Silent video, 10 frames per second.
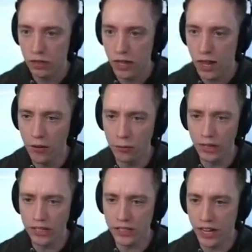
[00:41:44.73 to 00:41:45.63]
Elden
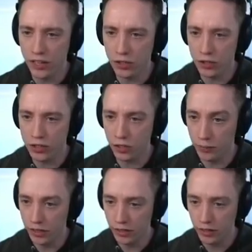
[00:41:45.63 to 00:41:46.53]
Ring is kind of toxic,
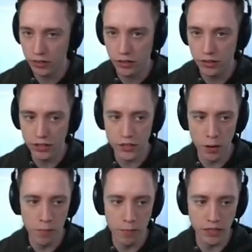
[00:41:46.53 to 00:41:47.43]
man. There's no
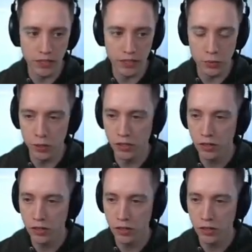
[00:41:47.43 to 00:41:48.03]
mimics in this one.